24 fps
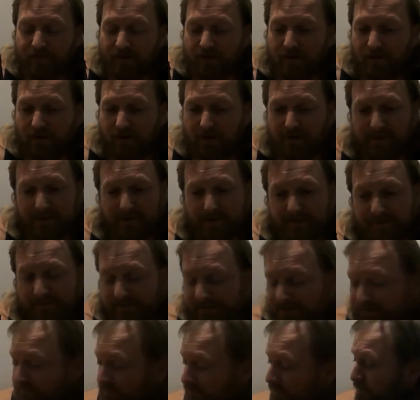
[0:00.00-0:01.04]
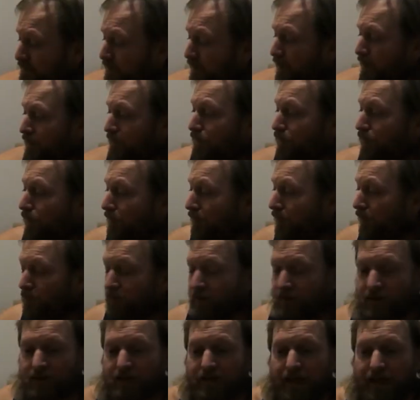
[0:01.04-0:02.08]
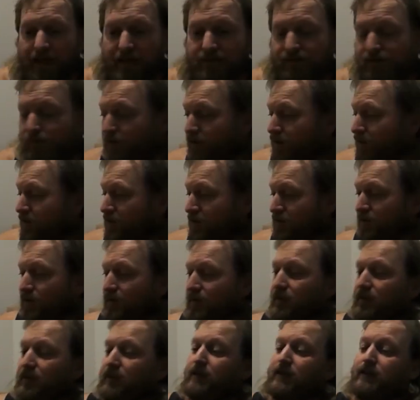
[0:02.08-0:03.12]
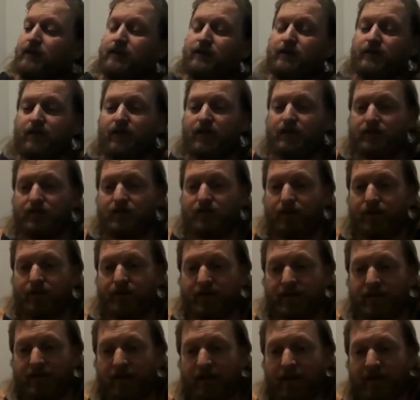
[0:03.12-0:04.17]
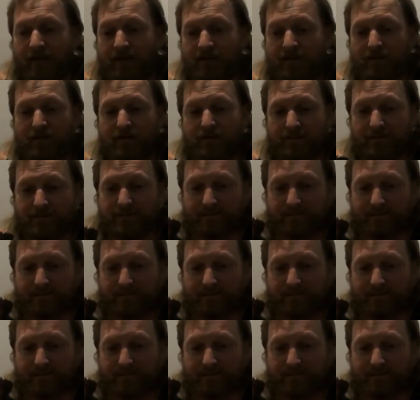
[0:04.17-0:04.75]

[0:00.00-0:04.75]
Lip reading: Oh, beautiful. We'll pour it in a glass for you. Nice dirty glass.